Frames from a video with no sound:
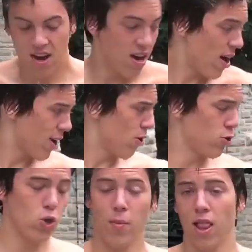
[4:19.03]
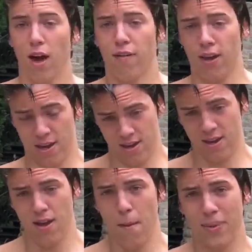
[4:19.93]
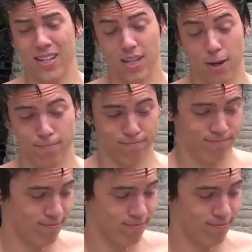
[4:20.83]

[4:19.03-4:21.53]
Now I gotta go enjoy my life. Peace out.